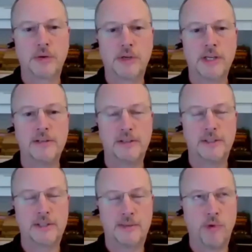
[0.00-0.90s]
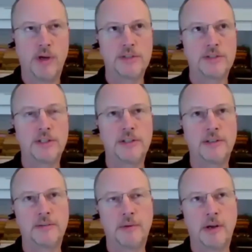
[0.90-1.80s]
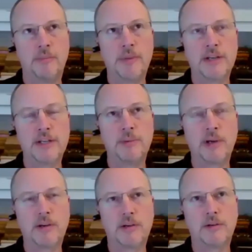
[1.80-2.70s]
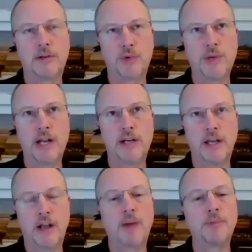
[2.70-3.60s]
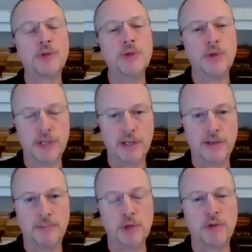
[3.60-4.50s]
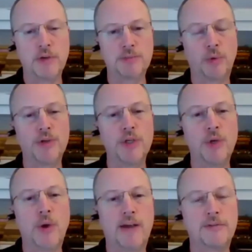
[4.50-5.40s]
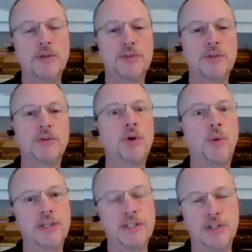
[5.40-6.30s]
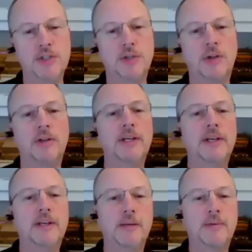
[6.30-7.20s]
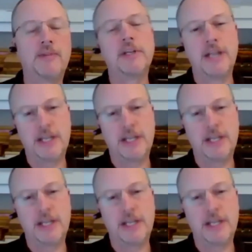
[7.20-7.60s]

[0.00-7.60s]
so in some ways the uh, pandemic created an opportunity i mean you've explored new avenues you know going digital um, having mm-hmm.